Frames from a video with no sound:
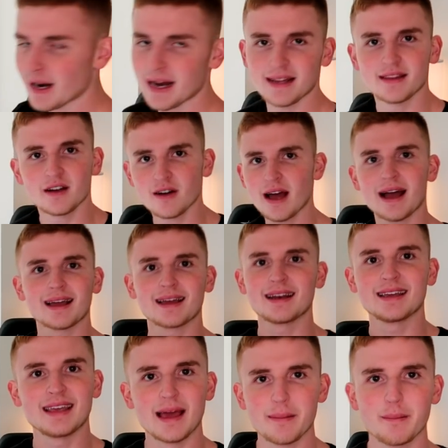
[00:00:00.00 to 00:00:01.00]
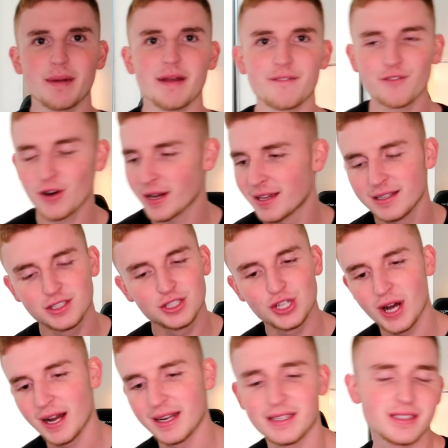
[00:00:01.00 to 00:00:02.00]
alright? They're not gonna get me. Fricking
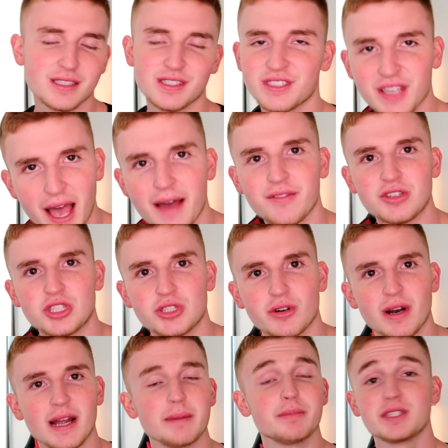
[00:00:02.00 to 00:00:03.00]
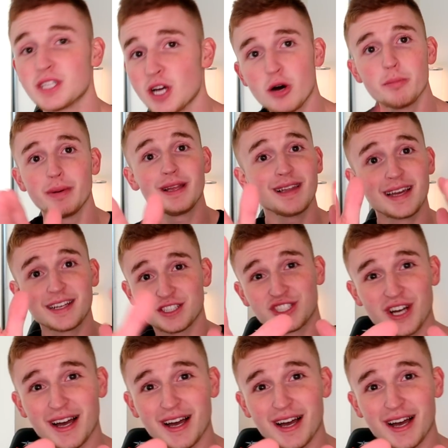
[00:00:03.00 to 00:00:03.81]
Johnny's a savage, alright? But don't be like